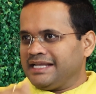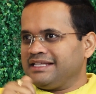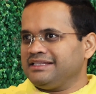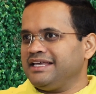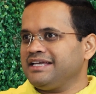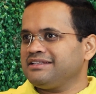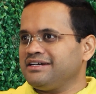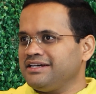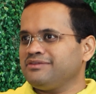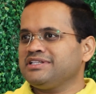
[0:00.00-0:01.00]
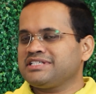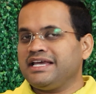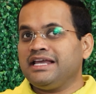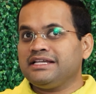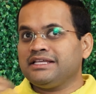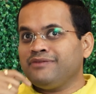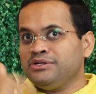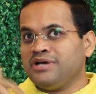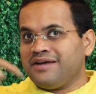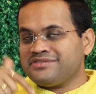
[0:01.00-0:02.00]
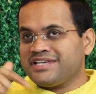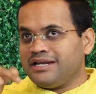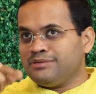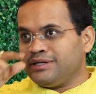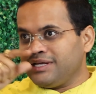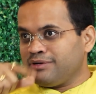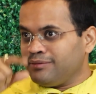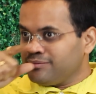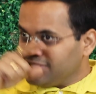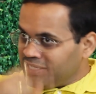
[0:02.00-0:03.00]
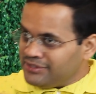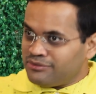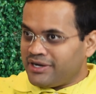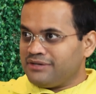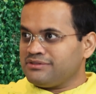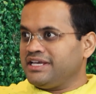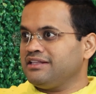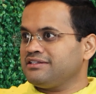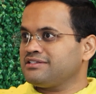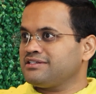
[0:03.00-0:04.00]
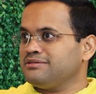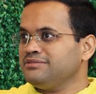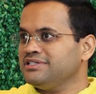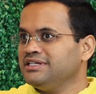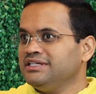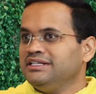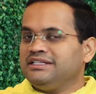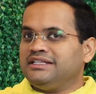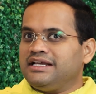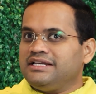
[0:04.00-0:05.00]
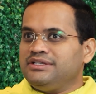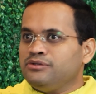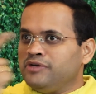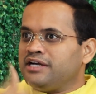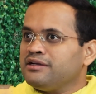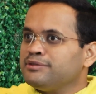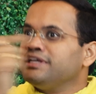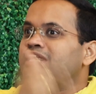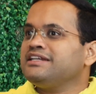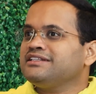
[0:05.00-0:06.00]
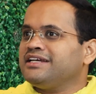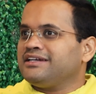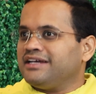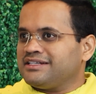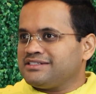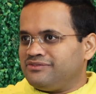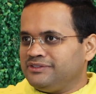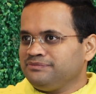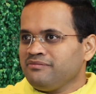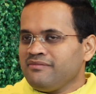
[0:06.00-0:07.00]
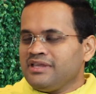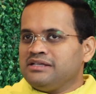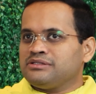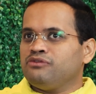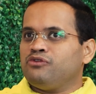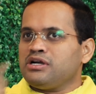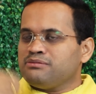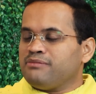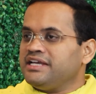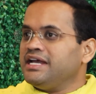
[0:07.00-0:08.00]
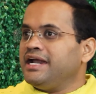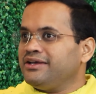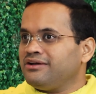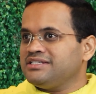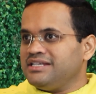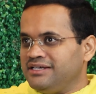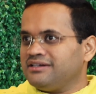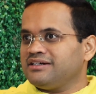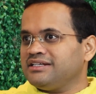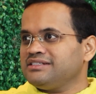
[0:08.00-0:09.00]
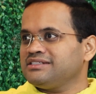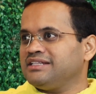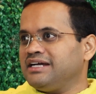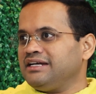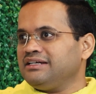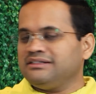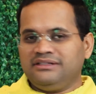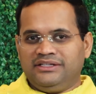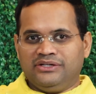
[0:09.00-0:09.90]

and then think that it will scale, and then when you have scalability problems, then you try to scale the systems, then you will end up rewriting the entire stuff. So what my ideology here is that,